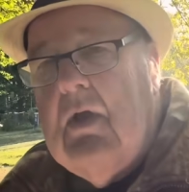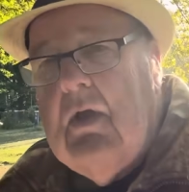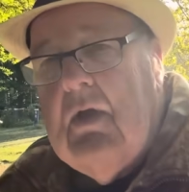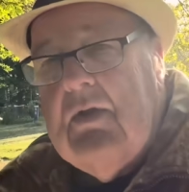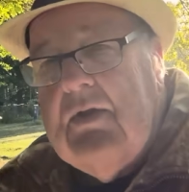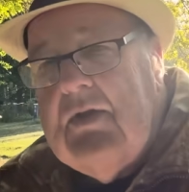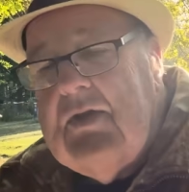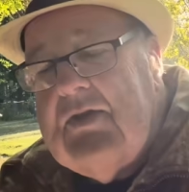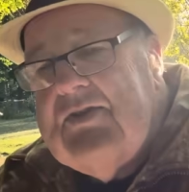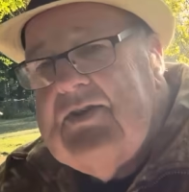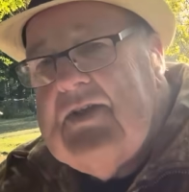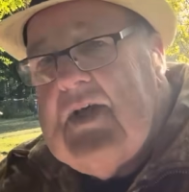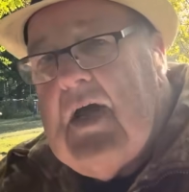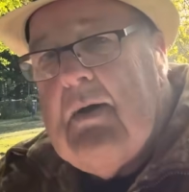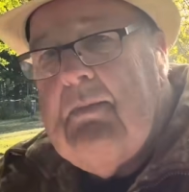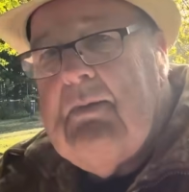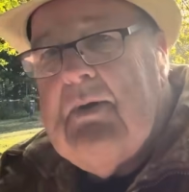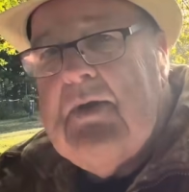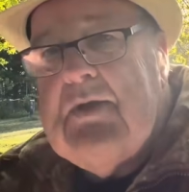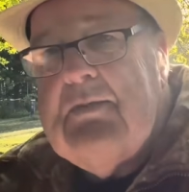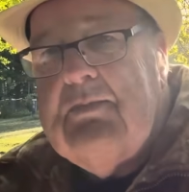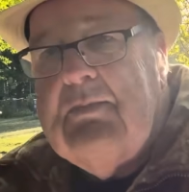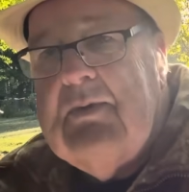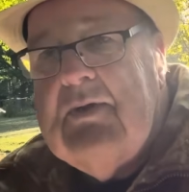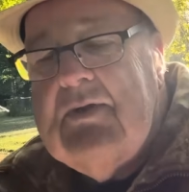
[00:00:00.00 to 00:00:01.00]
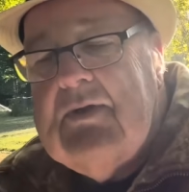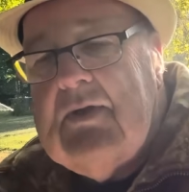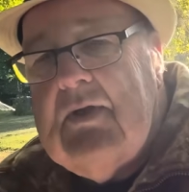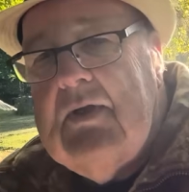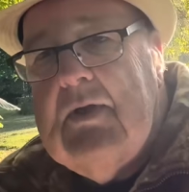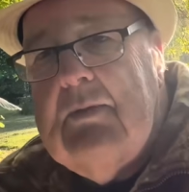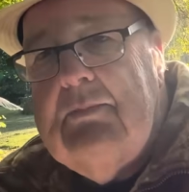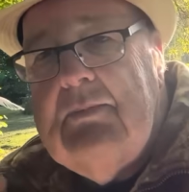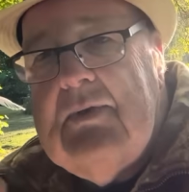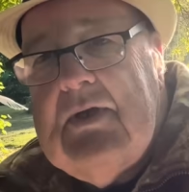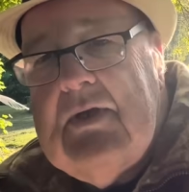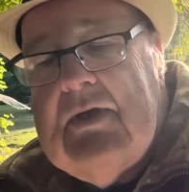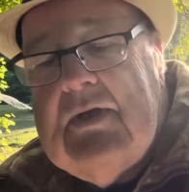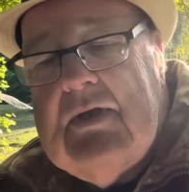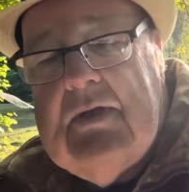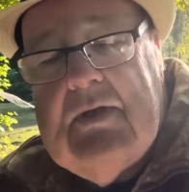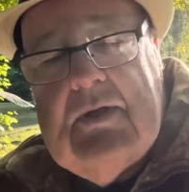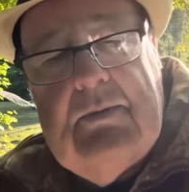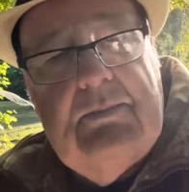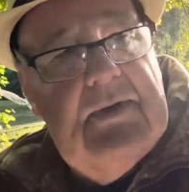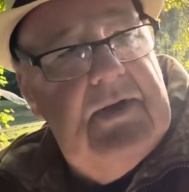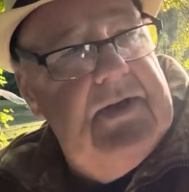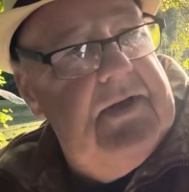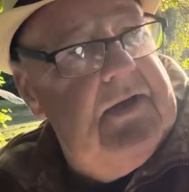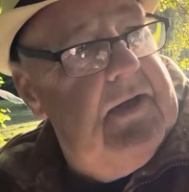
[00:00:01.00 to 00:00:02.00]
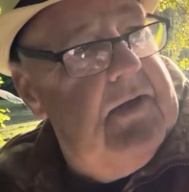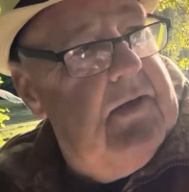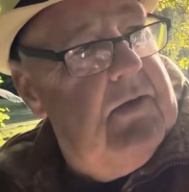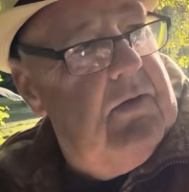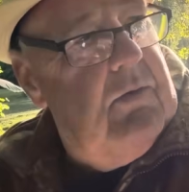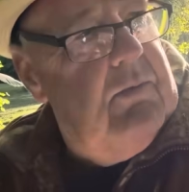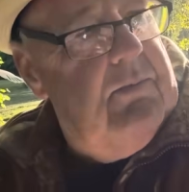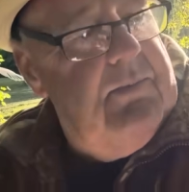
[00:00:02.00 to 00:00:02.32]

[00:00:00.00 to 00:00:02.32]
The establishment and the media, the billionaire-owned